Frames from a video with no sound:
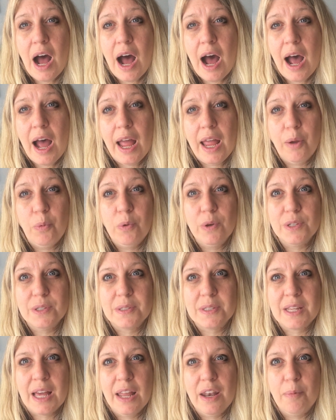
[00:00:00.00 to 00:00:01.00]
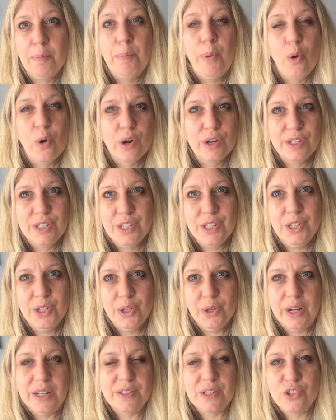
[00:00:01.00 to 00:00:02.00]
I was kind of born to
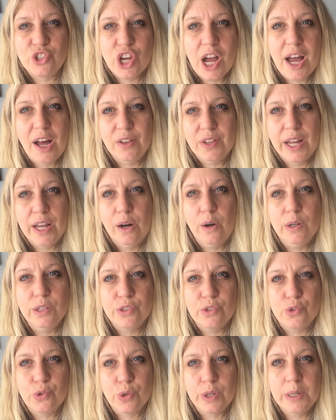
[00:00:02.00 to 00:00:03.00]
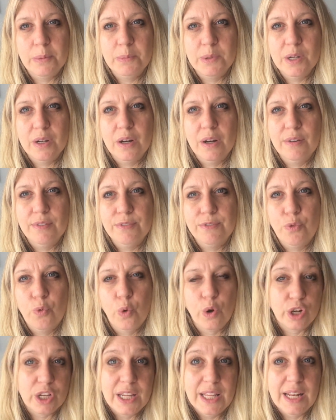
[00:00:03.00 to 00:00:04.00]
do. As a child, I always dreamed of
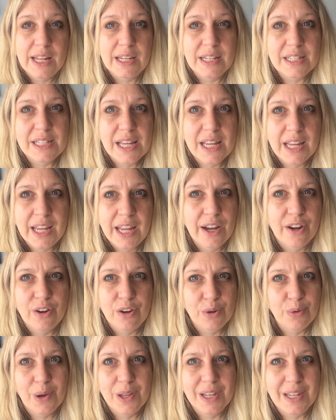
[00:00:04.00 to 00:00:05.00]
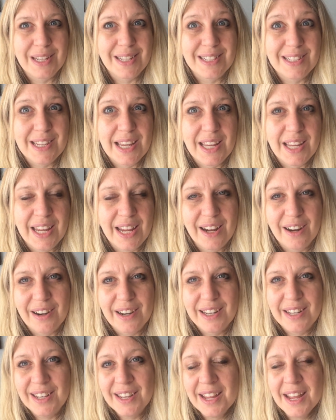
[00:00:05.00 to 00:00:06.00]
working at a daycare or running a daycare,
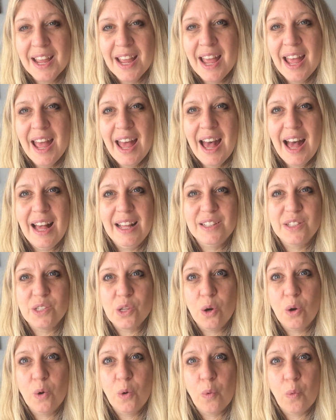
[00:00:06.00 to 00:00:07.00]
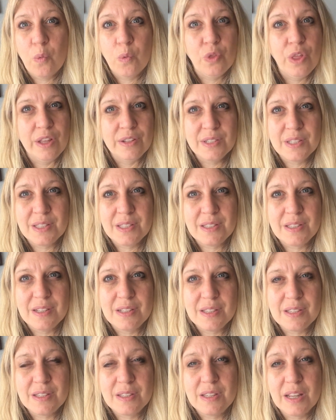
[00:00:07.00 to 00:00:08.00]
and so this
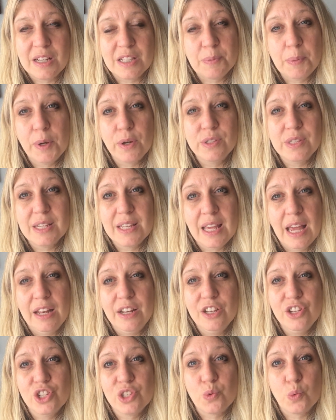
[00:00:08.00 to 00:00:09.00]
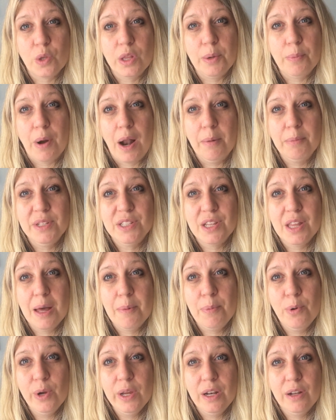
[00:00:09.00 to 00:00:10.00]
experience in Kenya just really brought me to
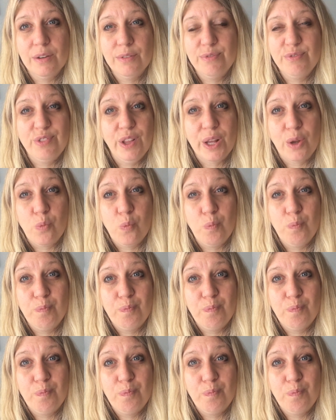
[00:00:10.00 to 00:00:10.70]
that point of like,